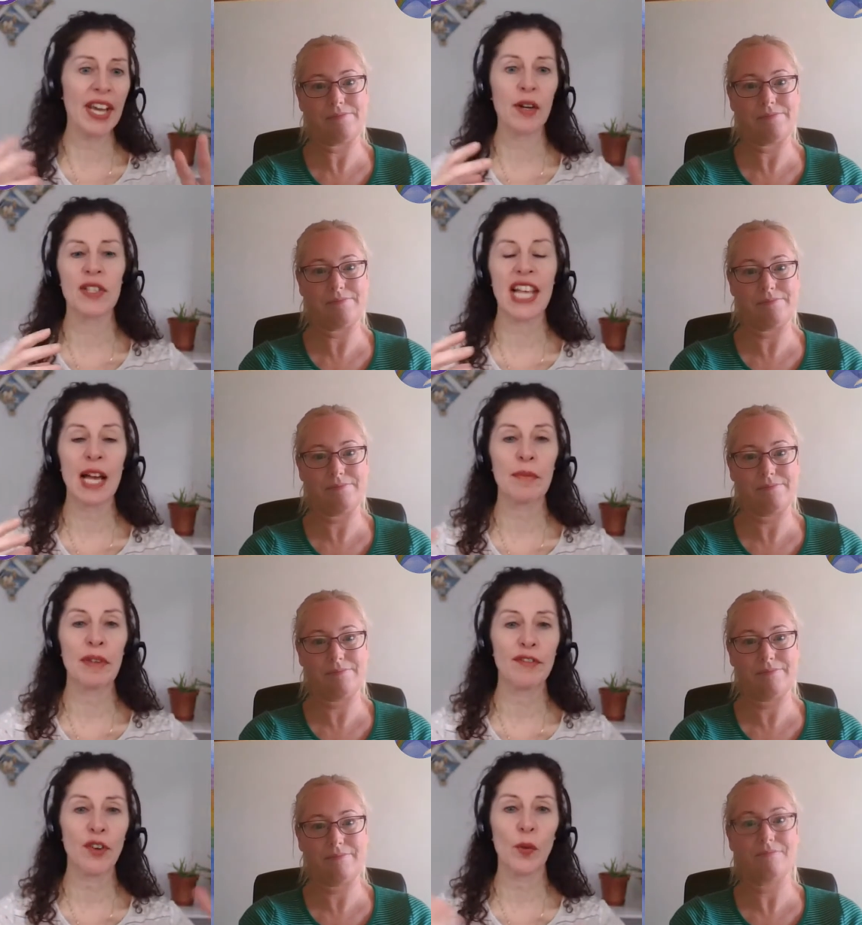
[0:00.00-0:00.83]
Speaker 1: else out
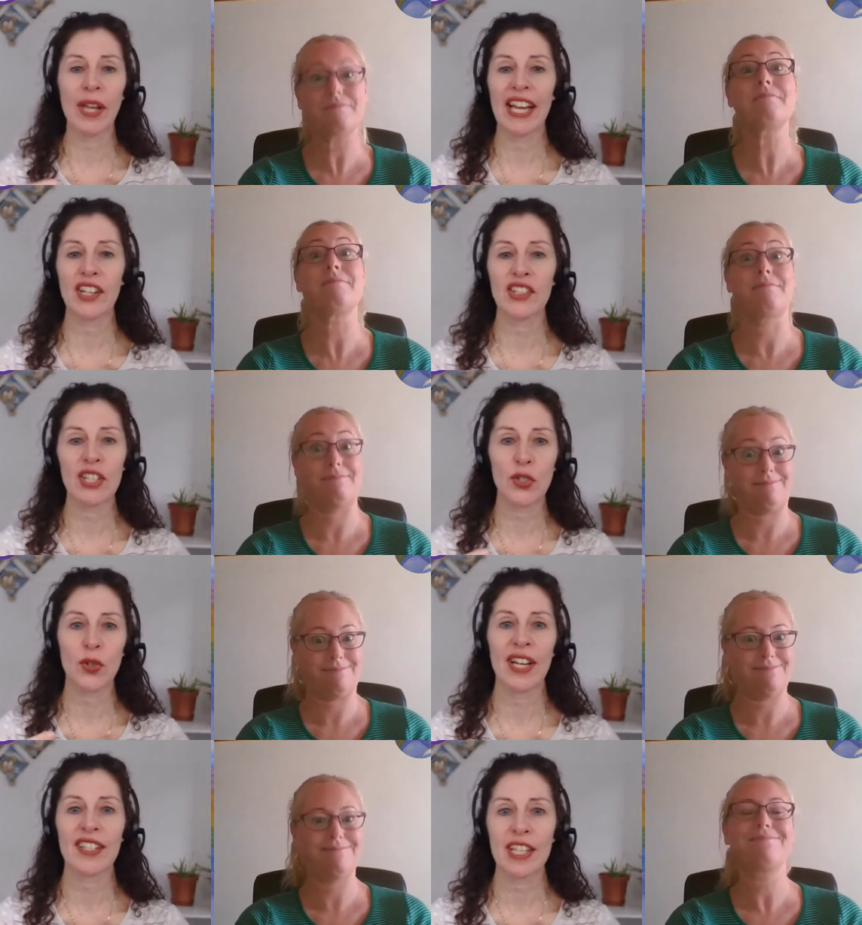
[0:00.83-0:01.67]
before we actually
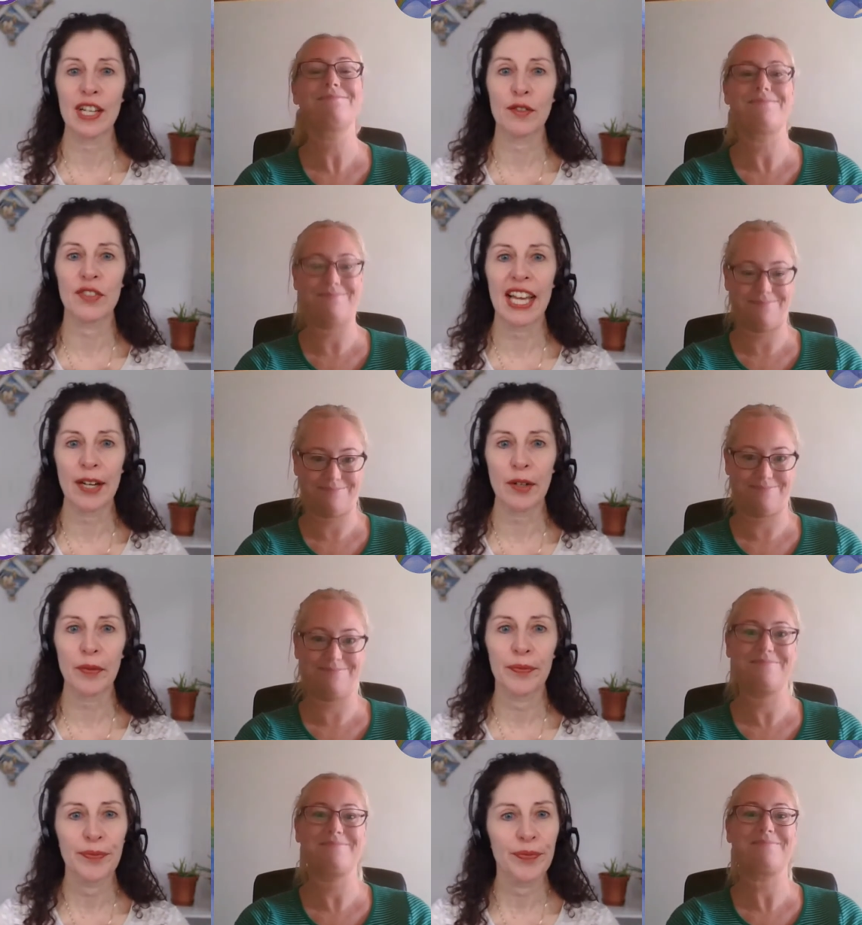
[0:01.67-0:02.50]
sort ourselves out.
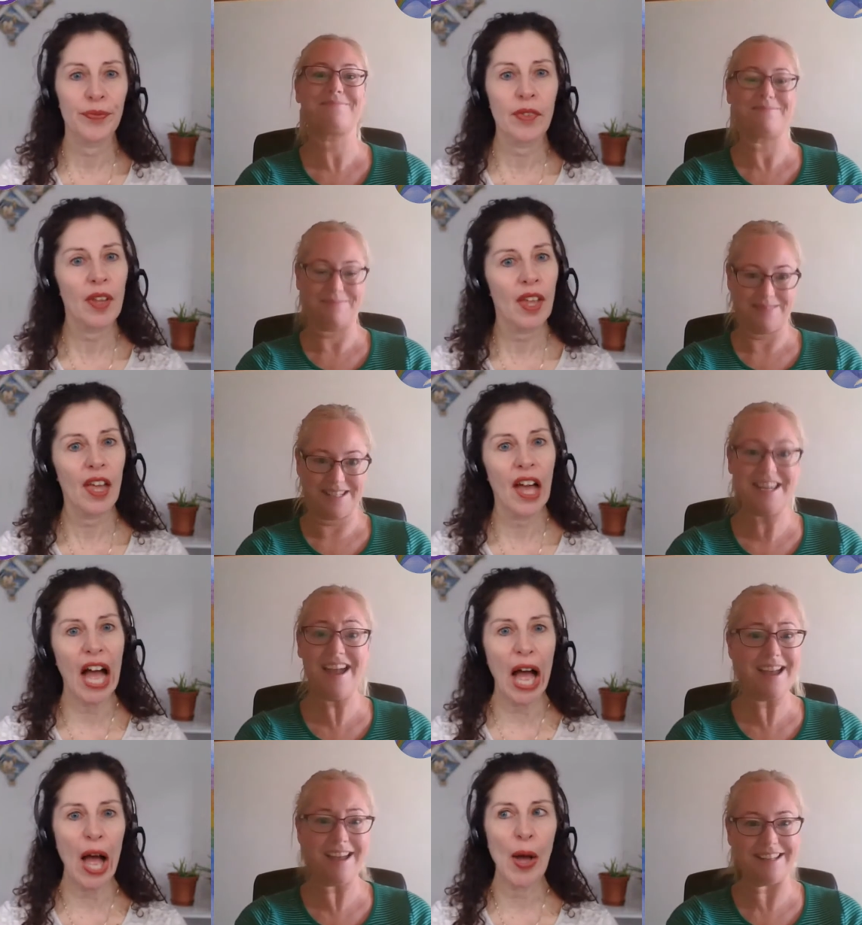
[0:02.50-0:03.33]

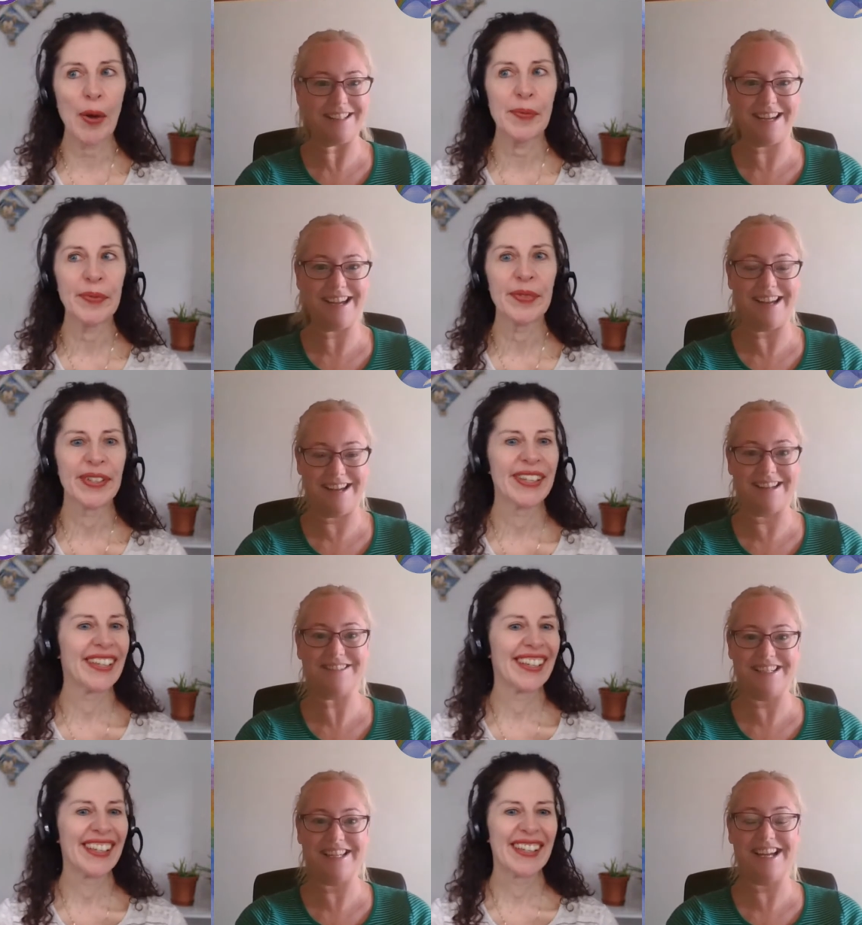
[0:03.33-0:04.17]
Speaker 2: Yeah, yeah,
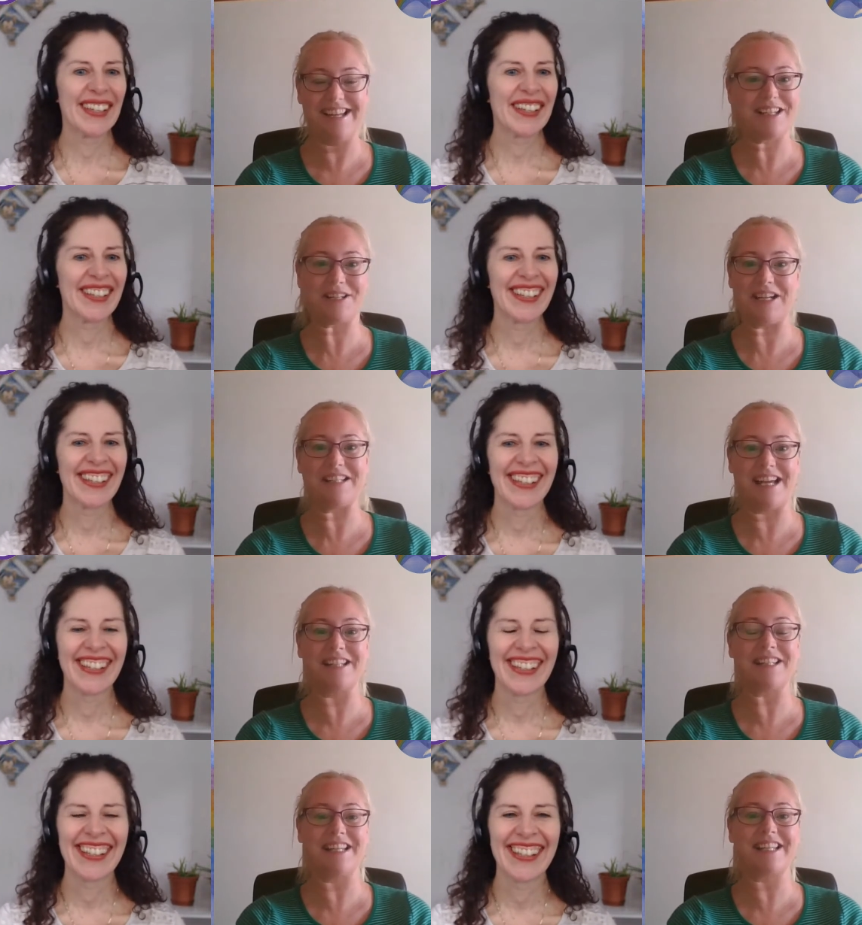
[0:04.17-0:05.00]
yeah. Like and,
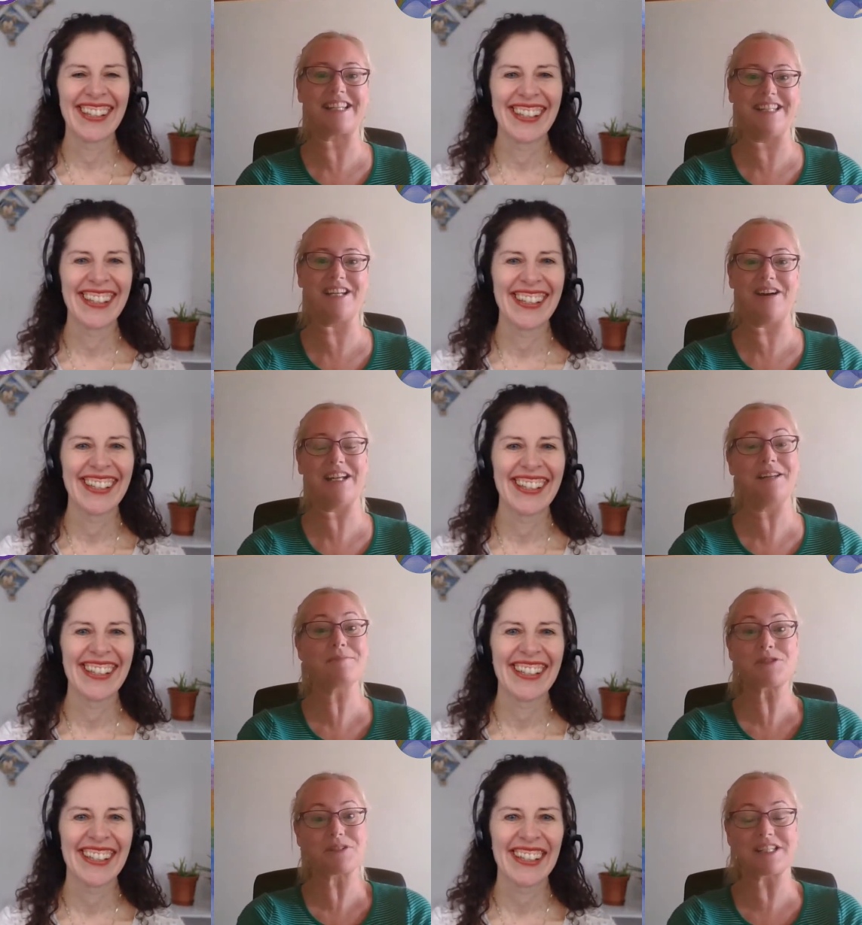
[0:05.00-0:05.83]
and like, you know, and I'm
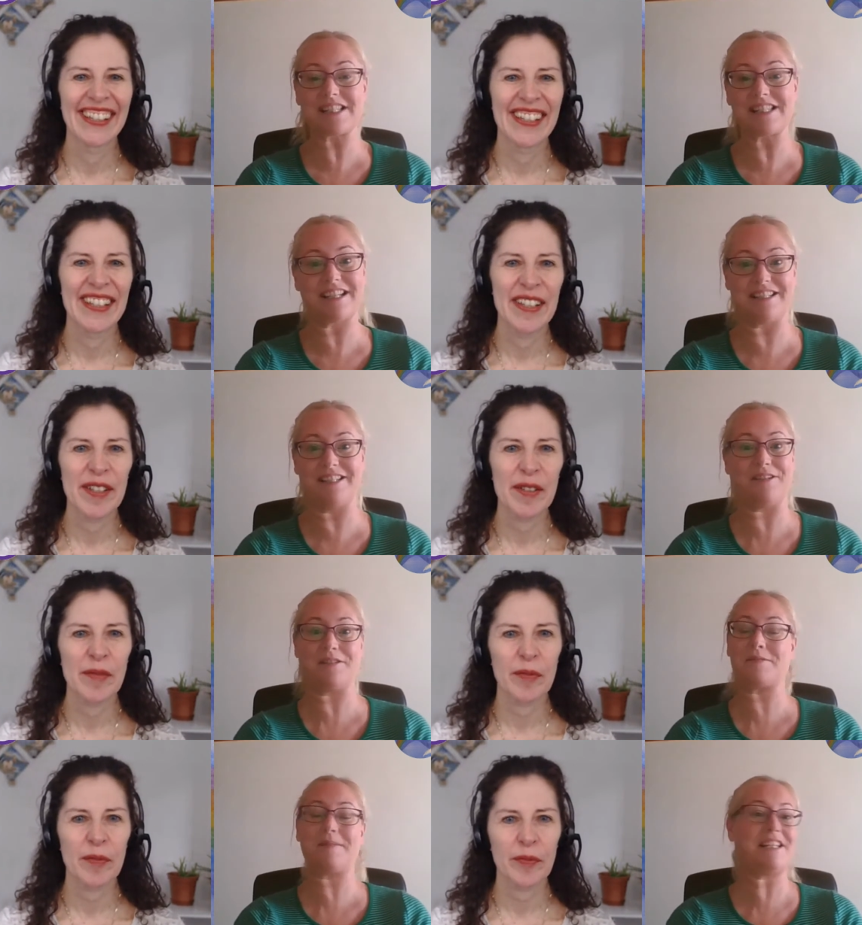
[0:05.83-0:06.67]
sure there's like, you know,
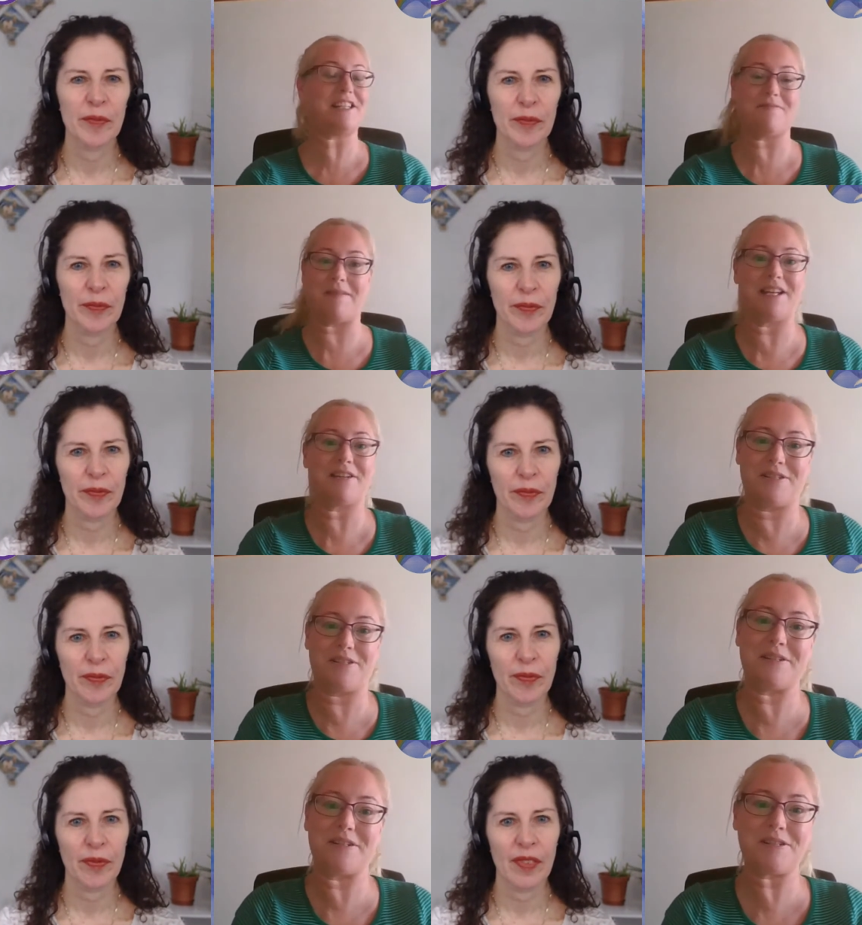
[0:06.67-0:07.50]
there's plenty of men who are
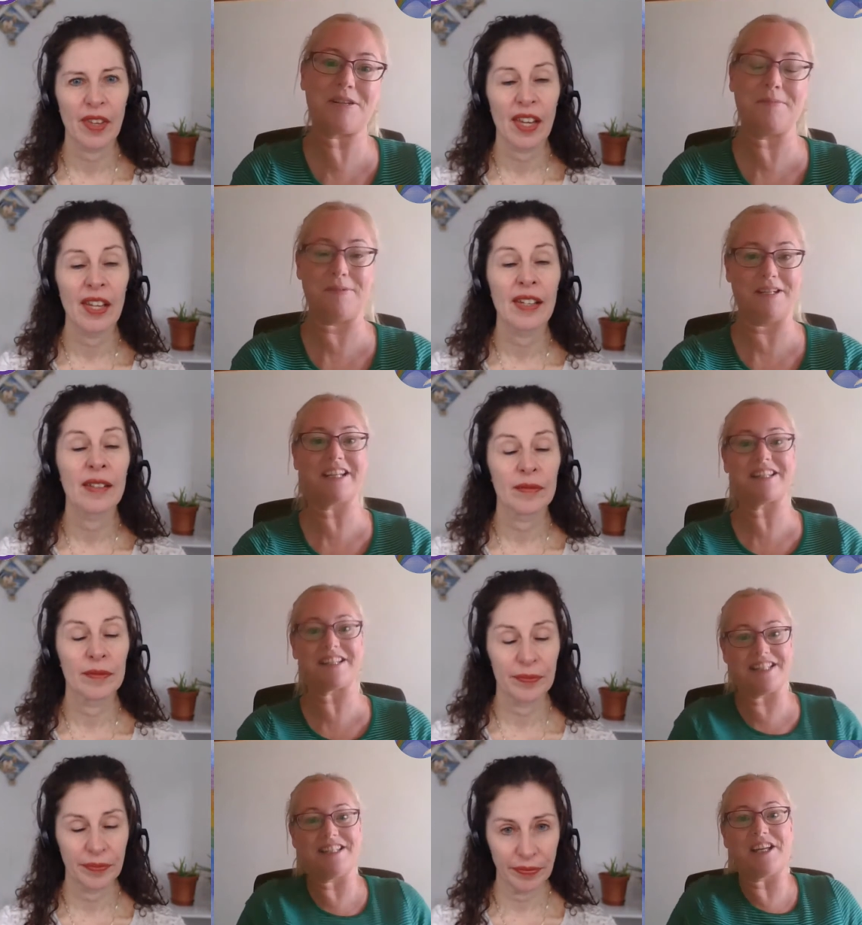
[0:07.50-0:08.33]
doing it too, but like there's
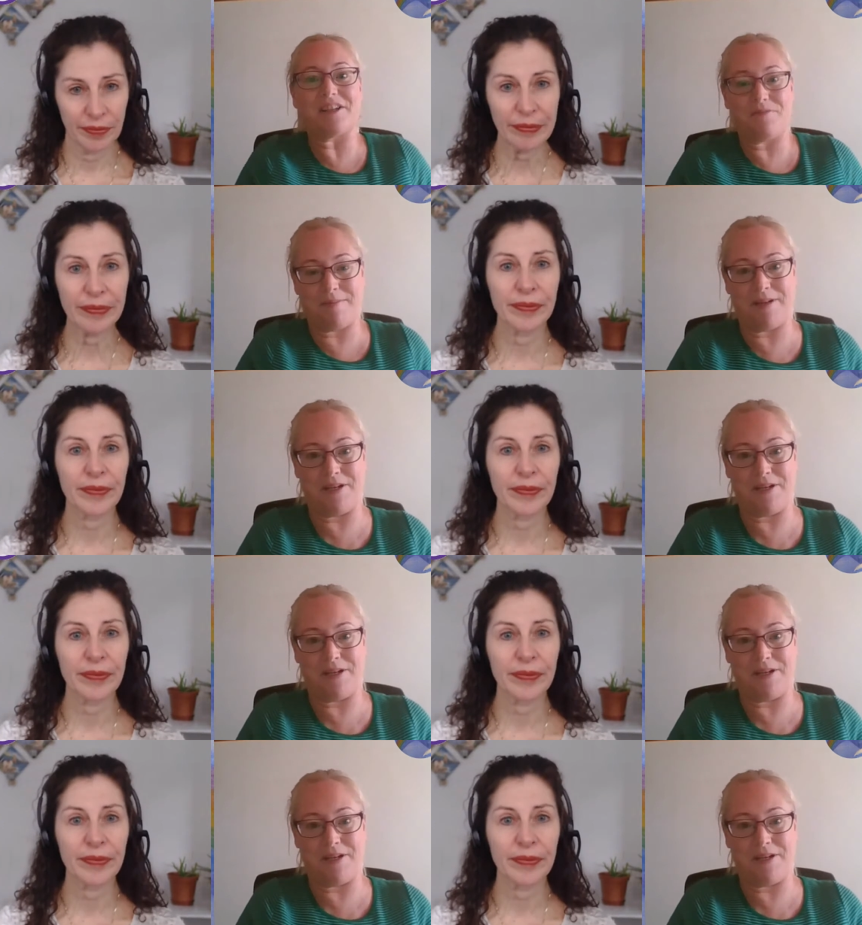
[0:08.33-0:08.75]
a lot of women